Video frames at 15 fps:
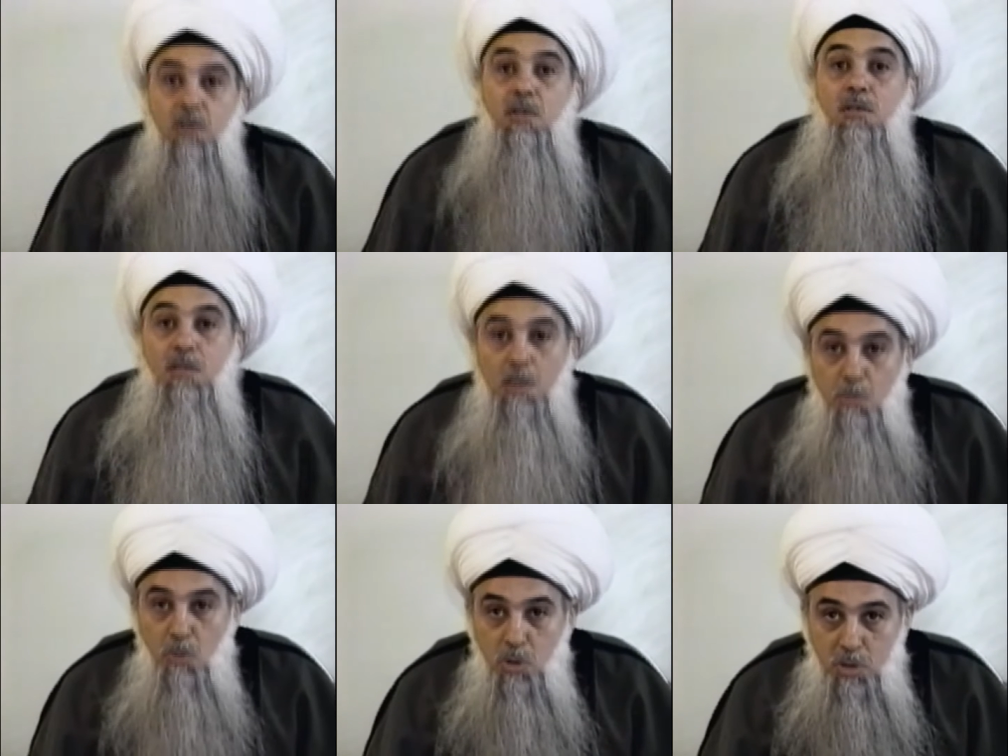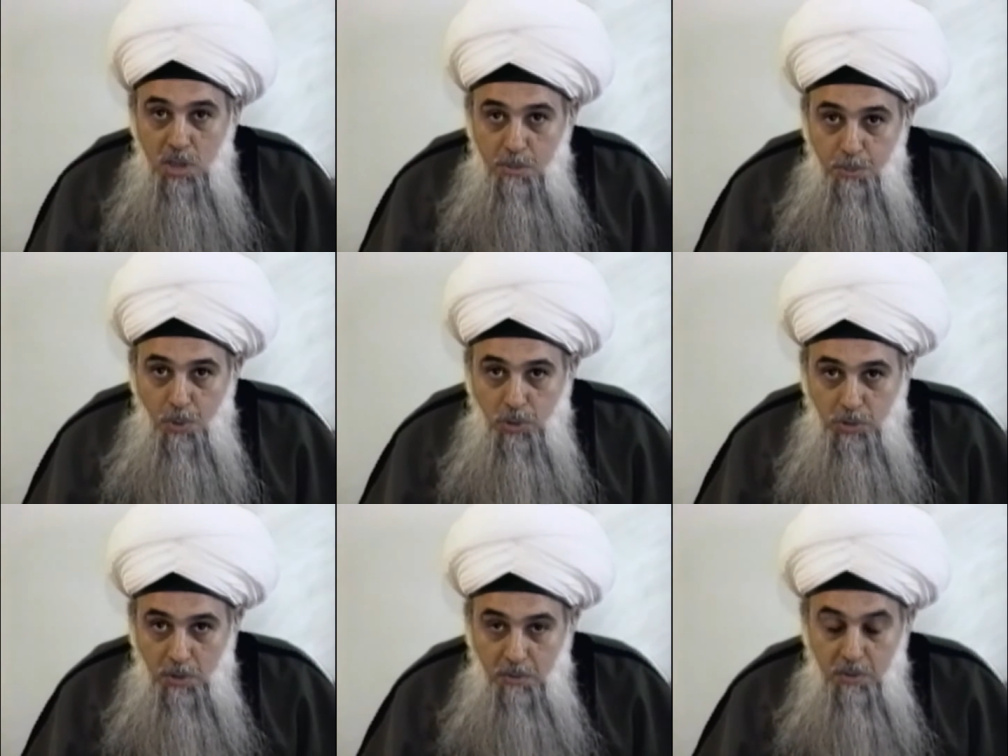This is the most
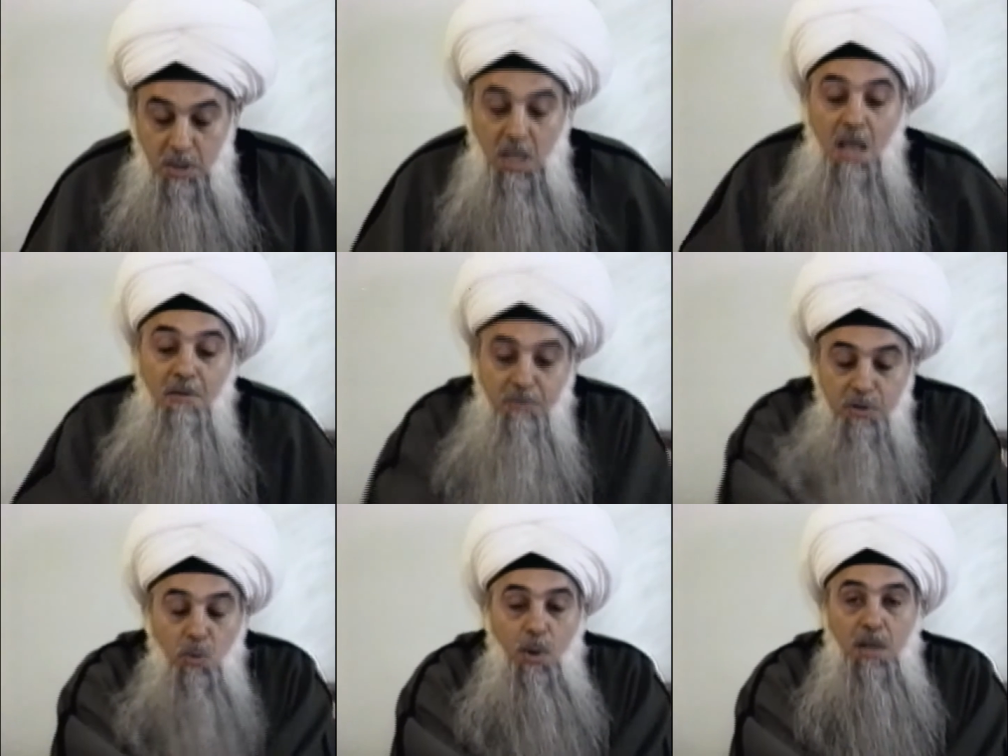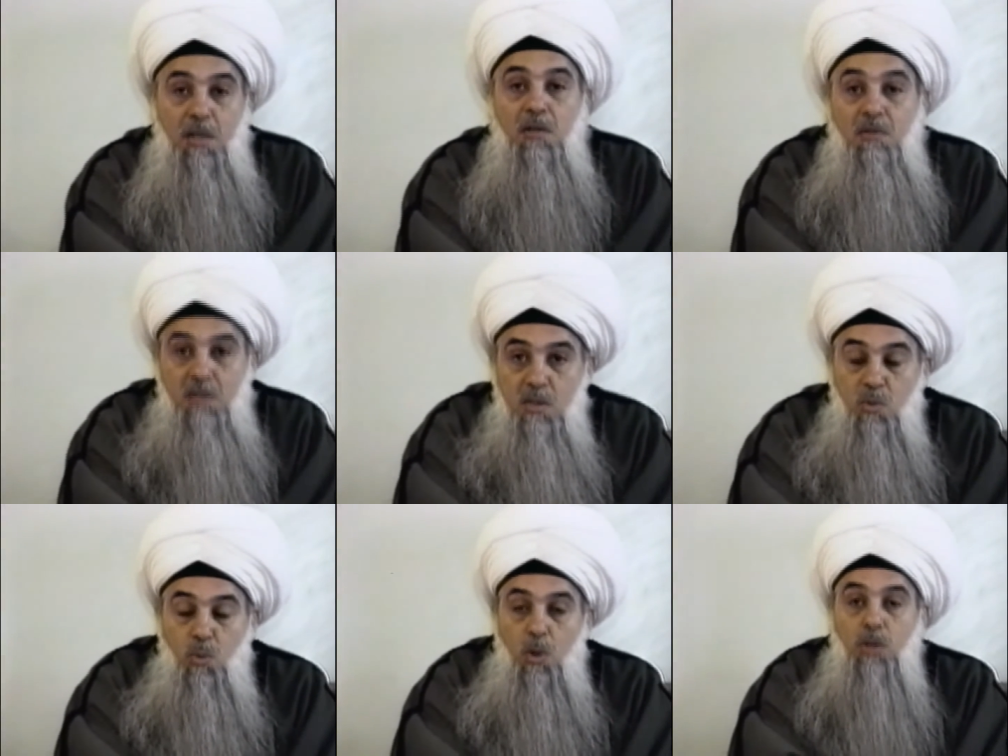important thing. Everyone in
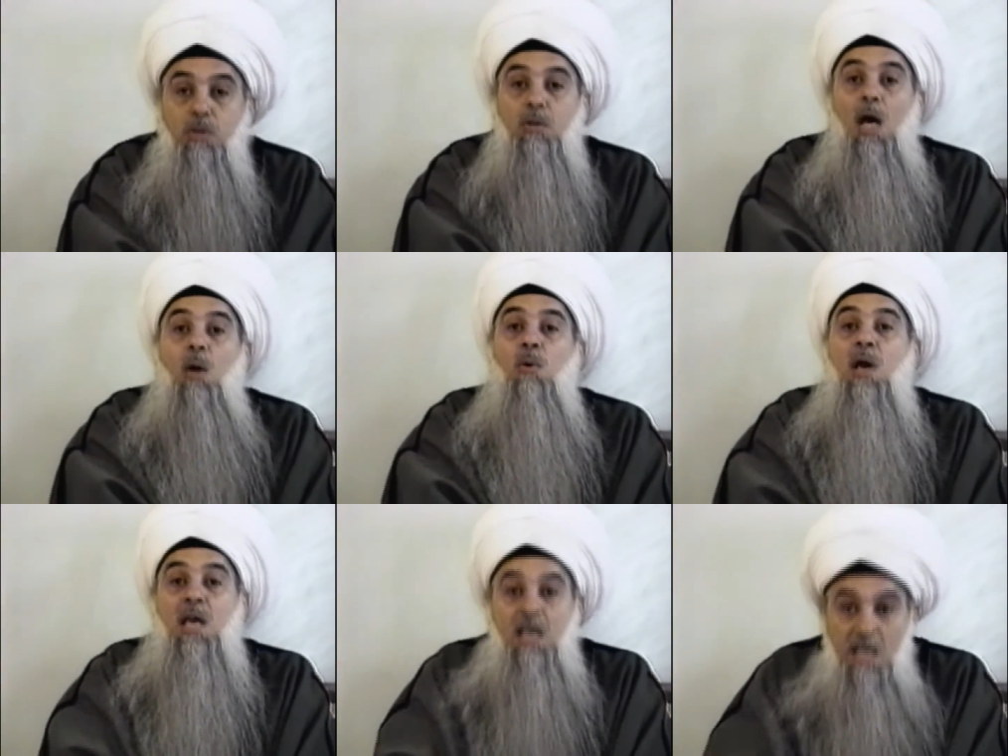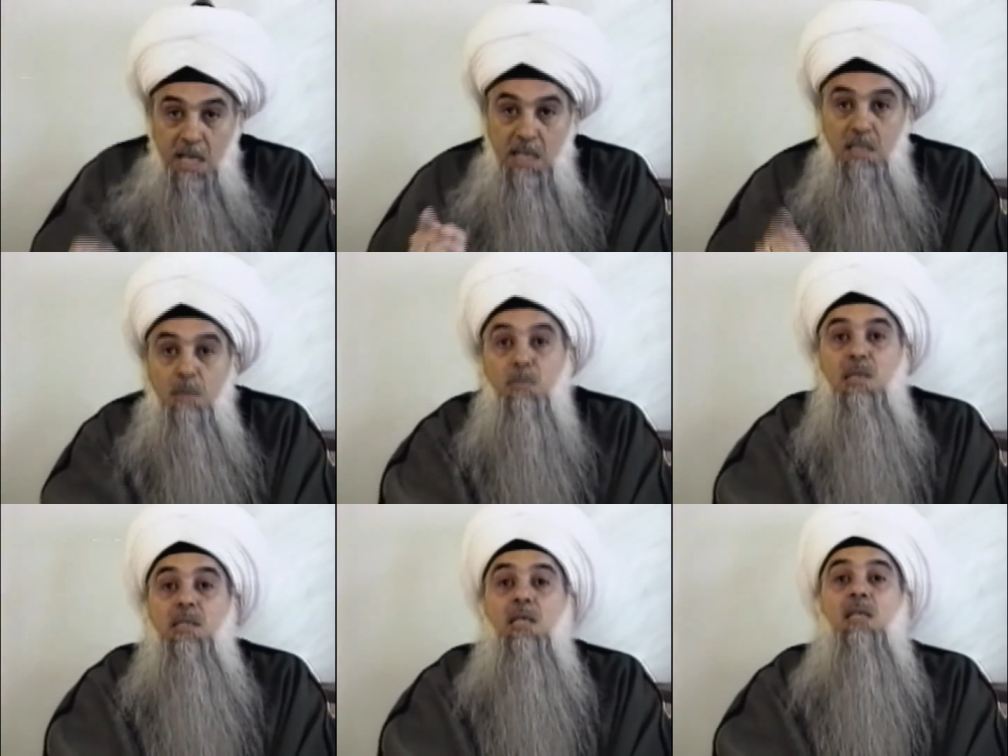this world now, he is
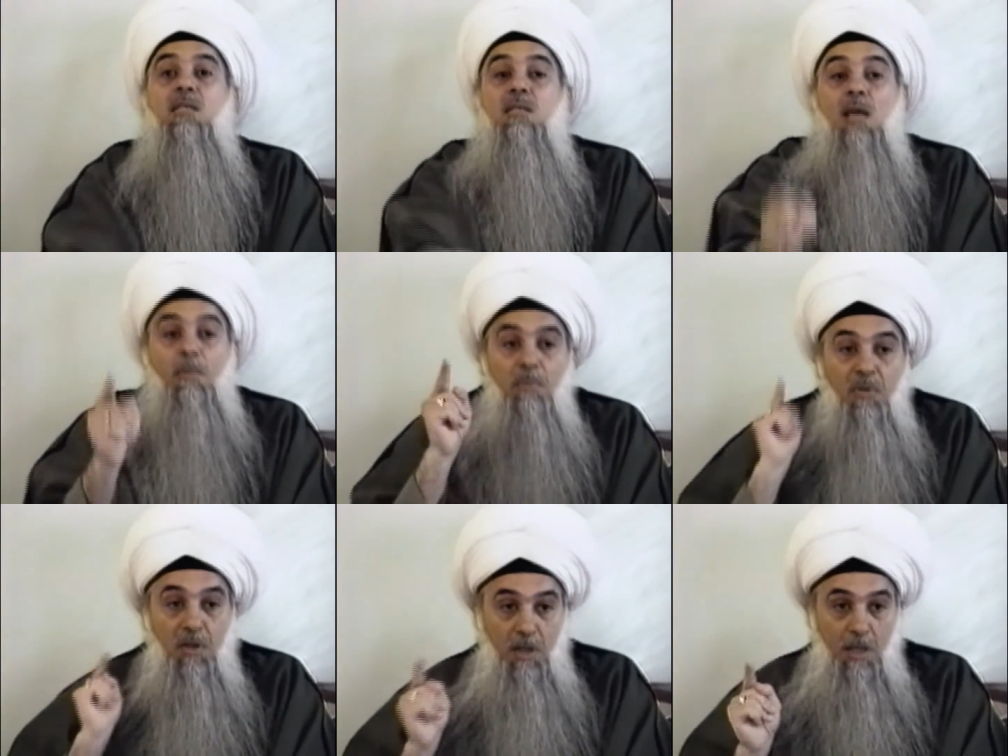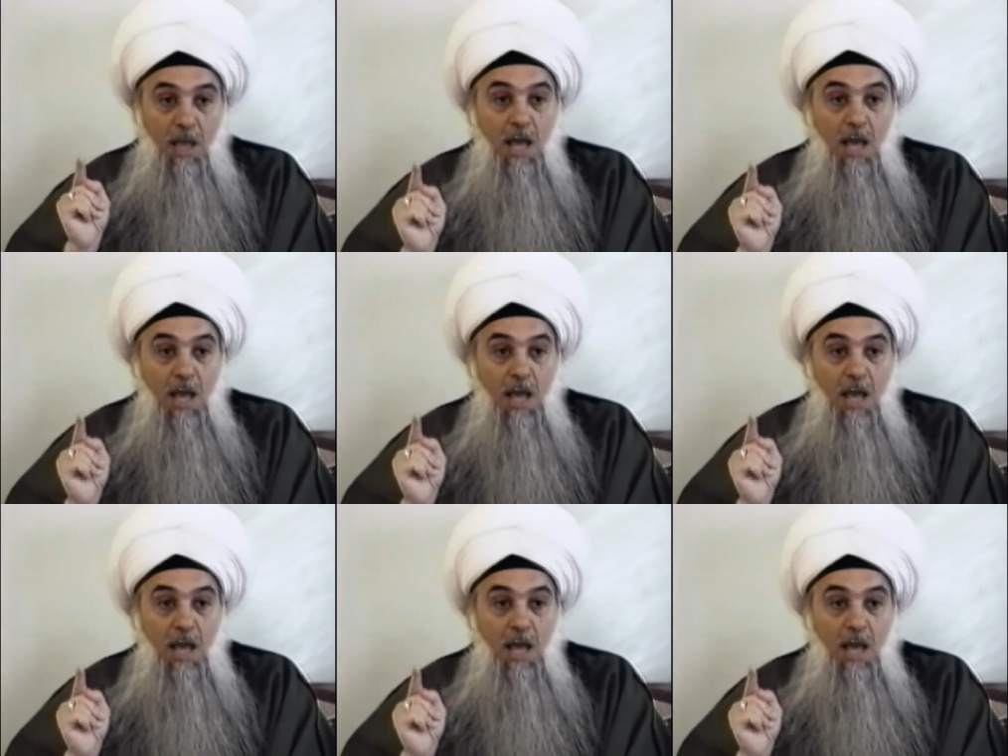missing something.